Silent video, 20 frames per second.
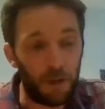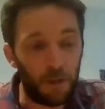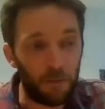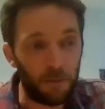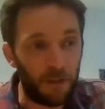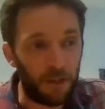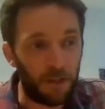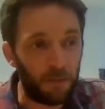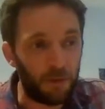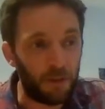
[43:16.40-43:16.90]

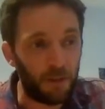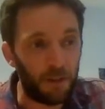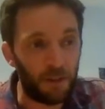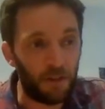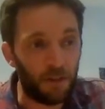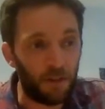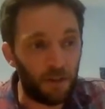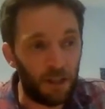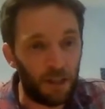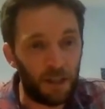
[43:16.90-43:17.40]
people that we can
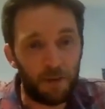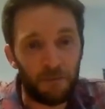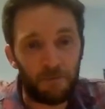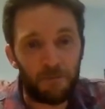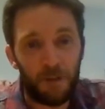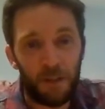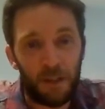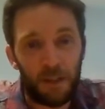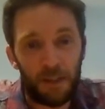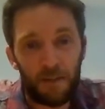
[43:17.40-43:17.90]
call on
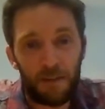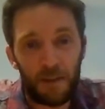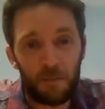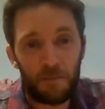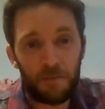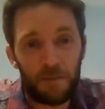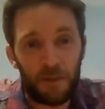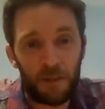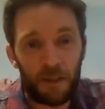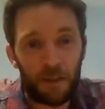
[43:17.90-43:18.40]
for like
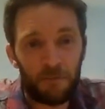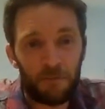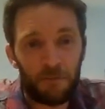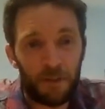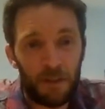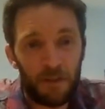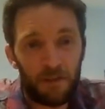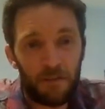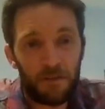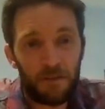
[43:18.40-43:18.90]
tips and
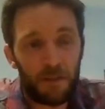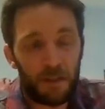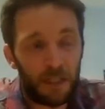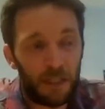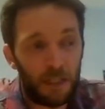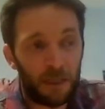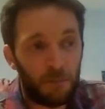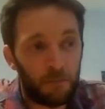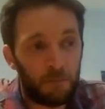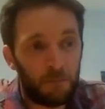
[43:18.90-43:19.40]
advice.
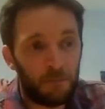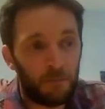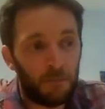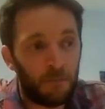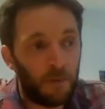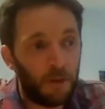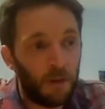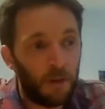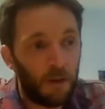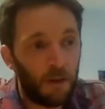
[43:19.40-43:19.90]

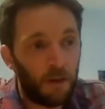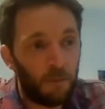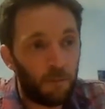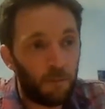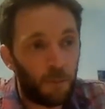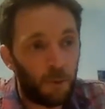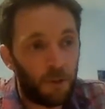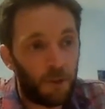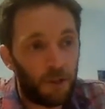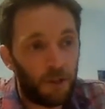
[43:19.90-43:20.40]

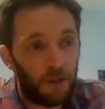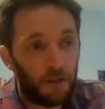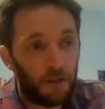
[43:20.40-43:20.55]
But